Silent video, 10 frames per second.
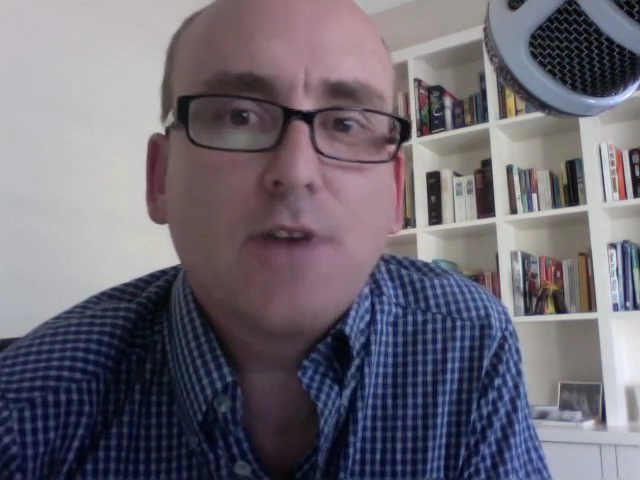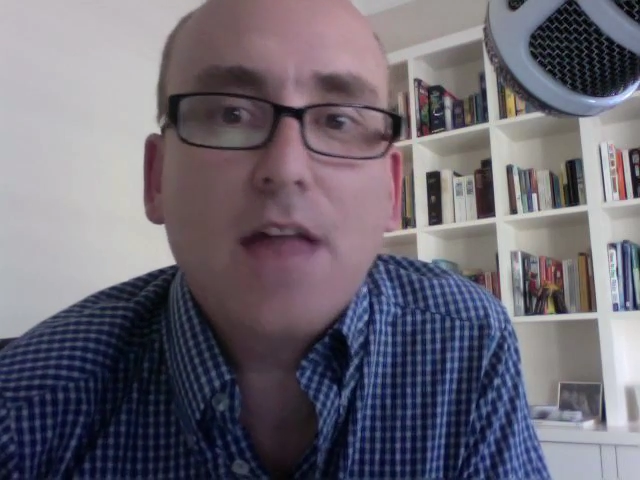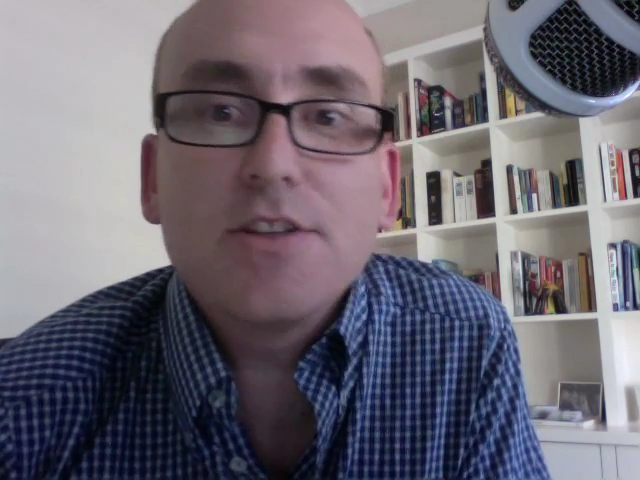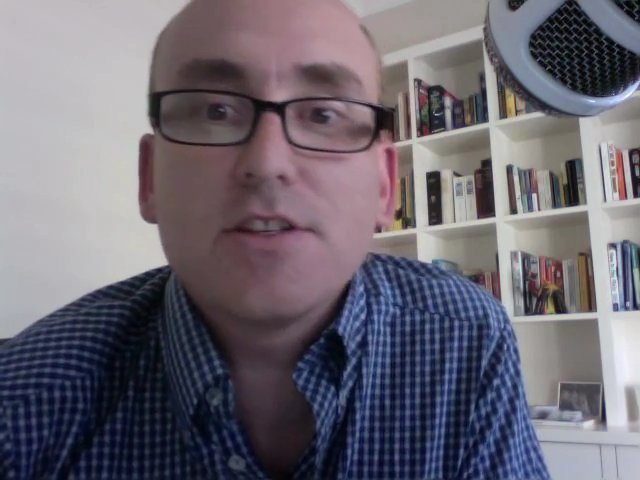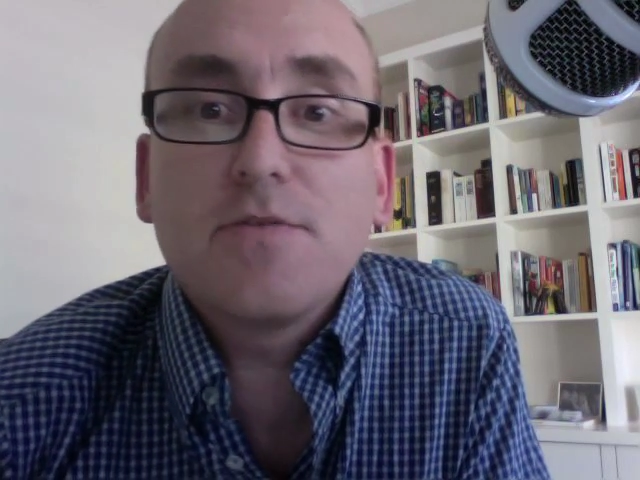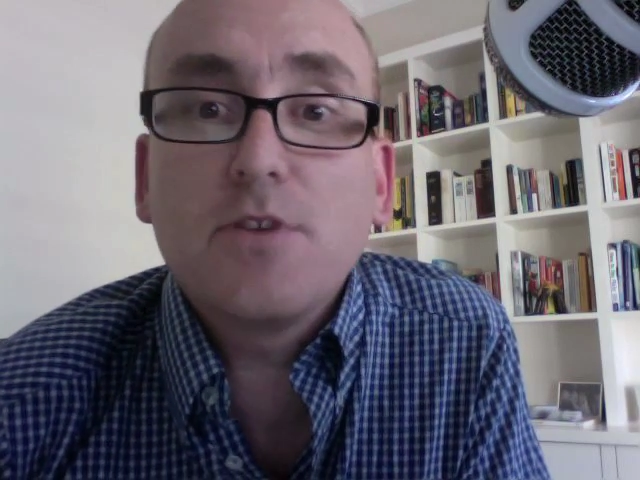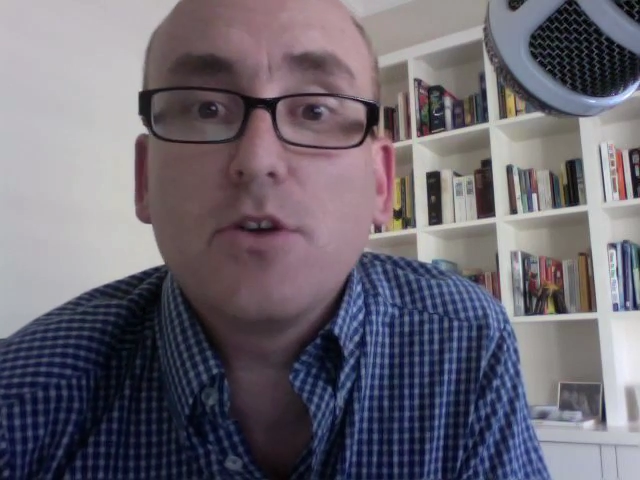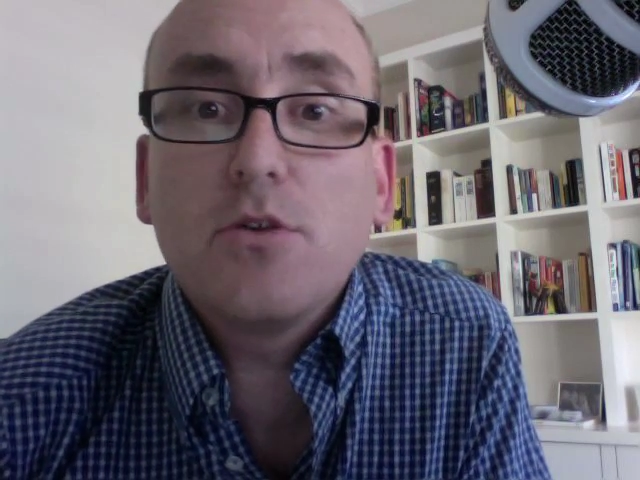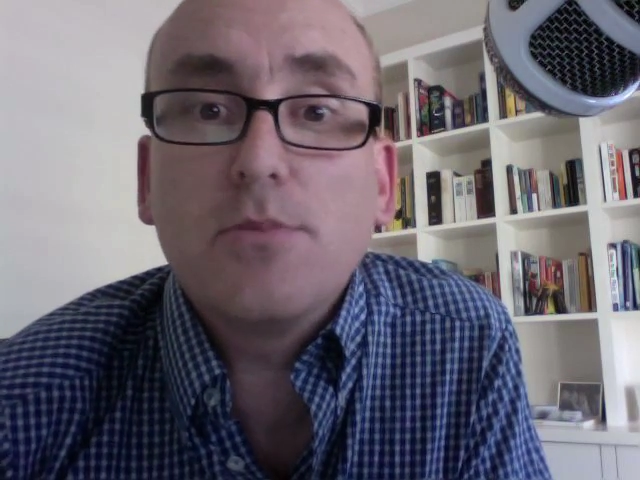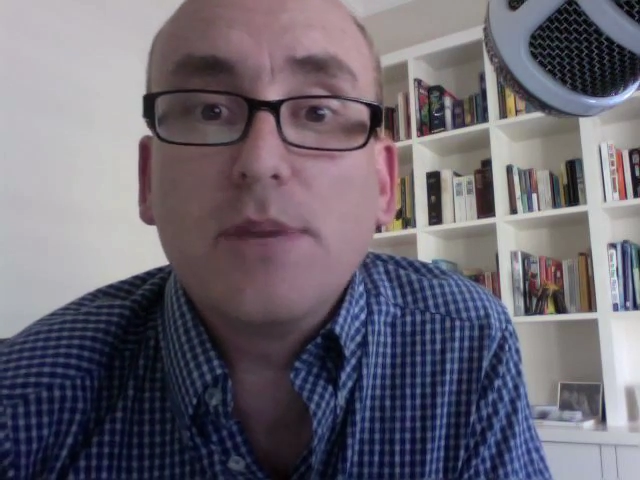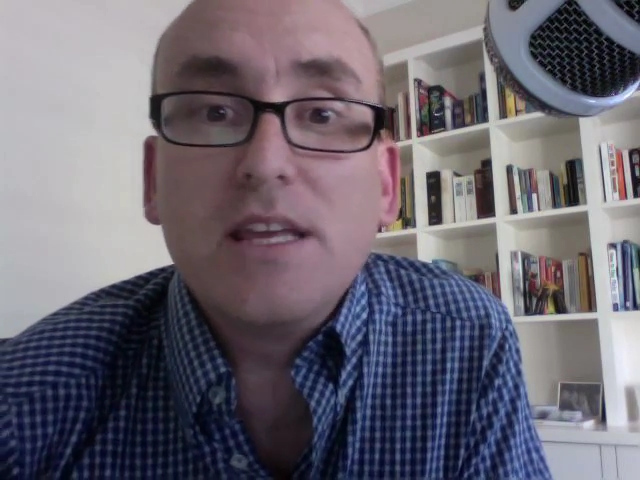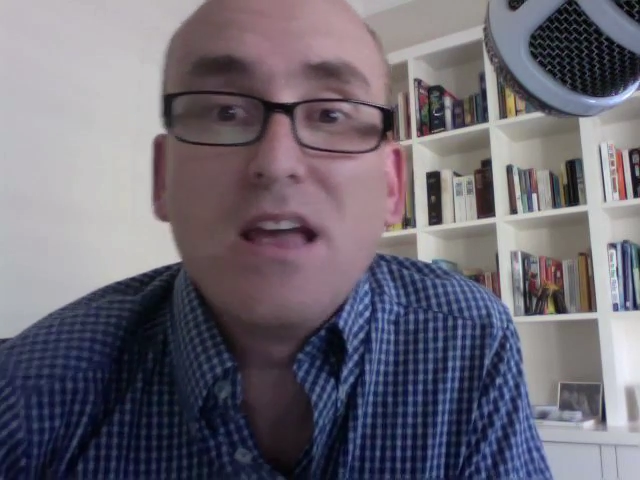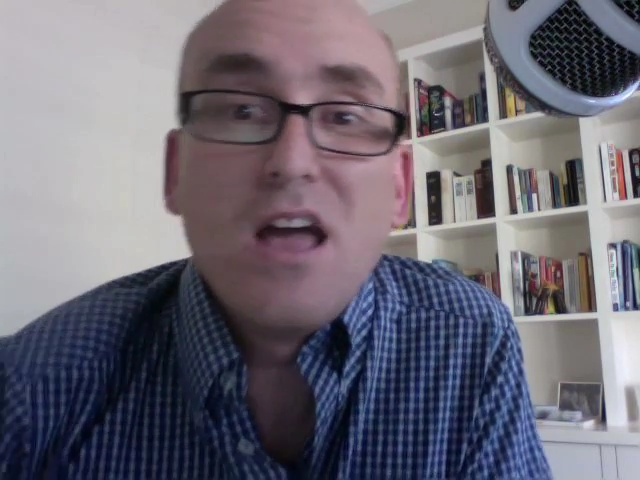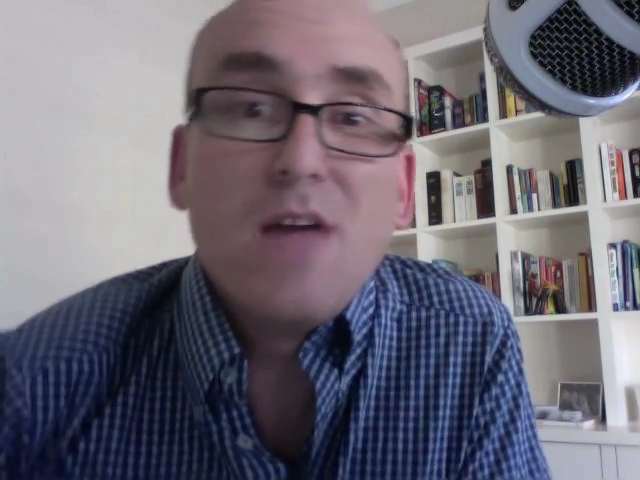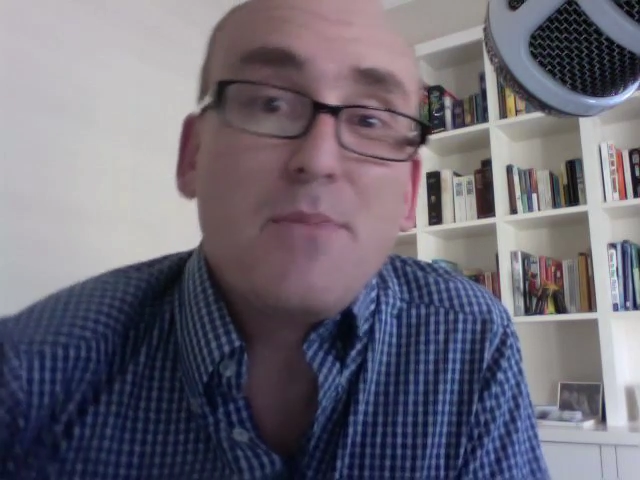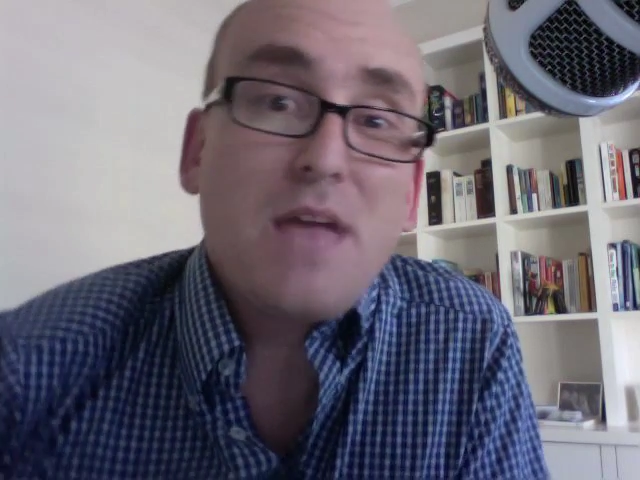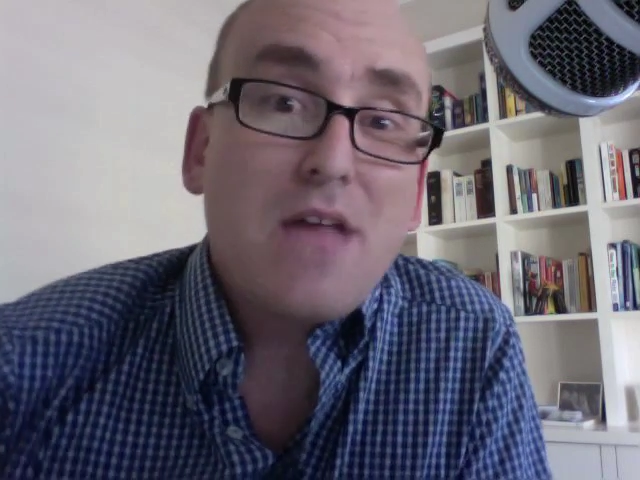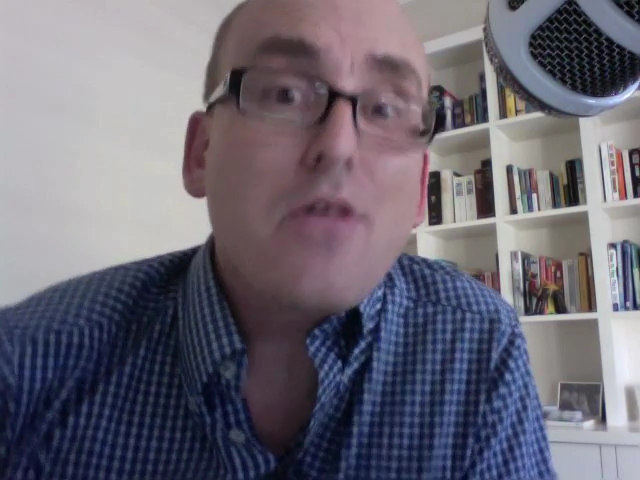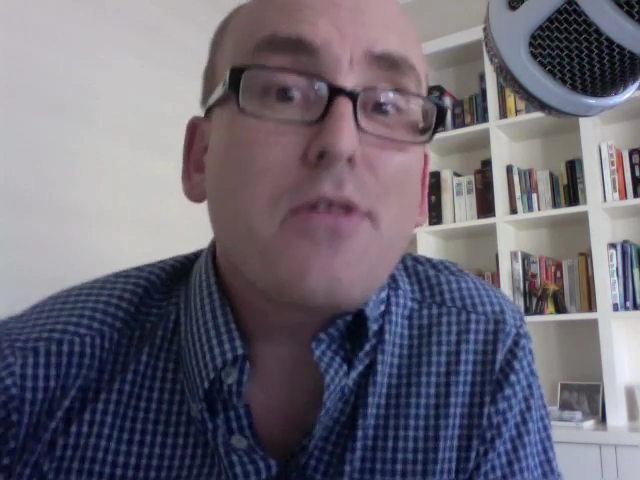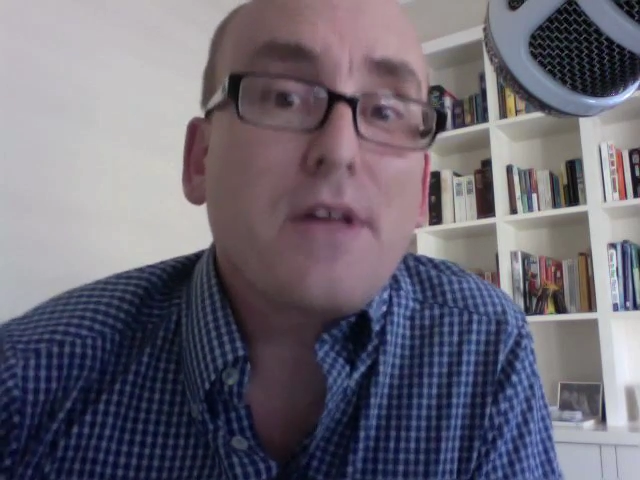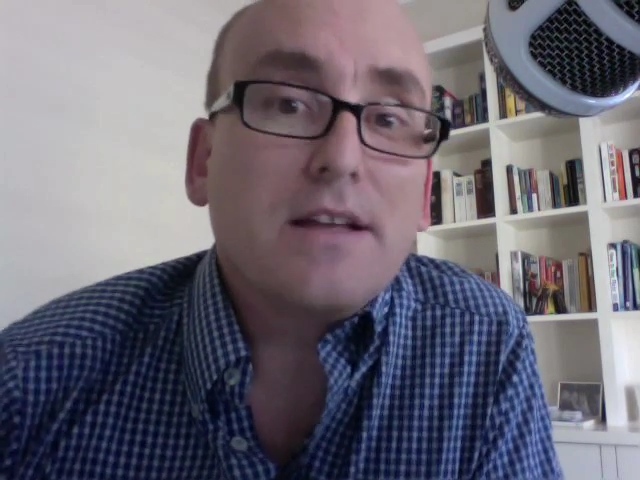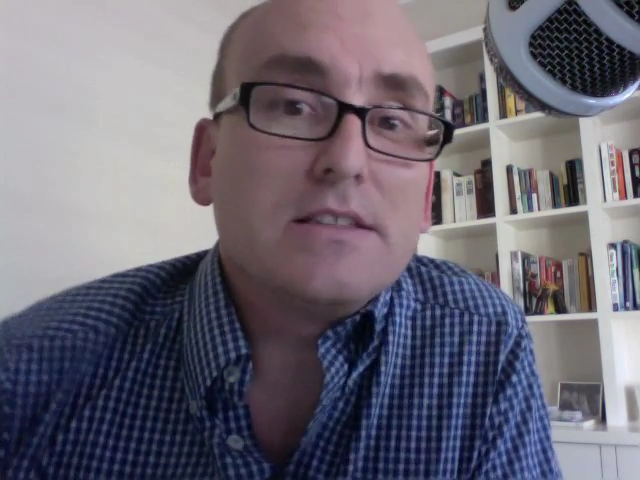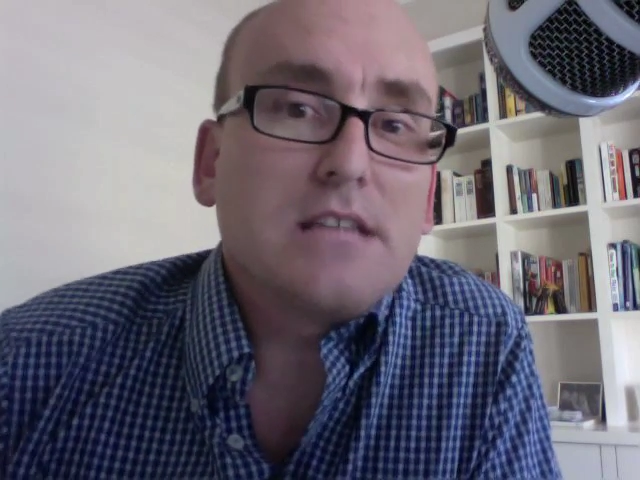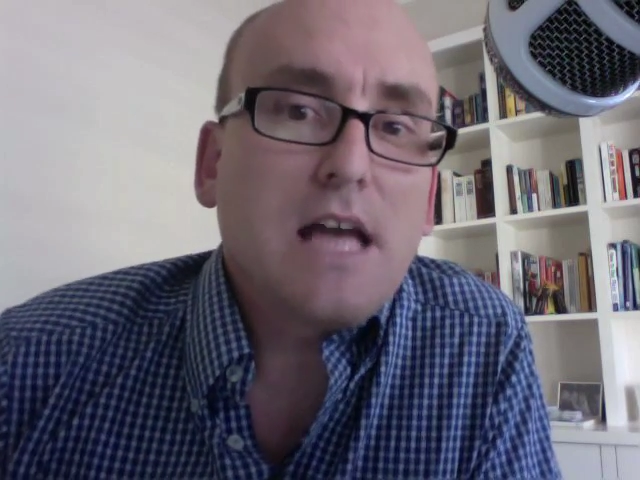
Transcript: For others of you, it will be other things.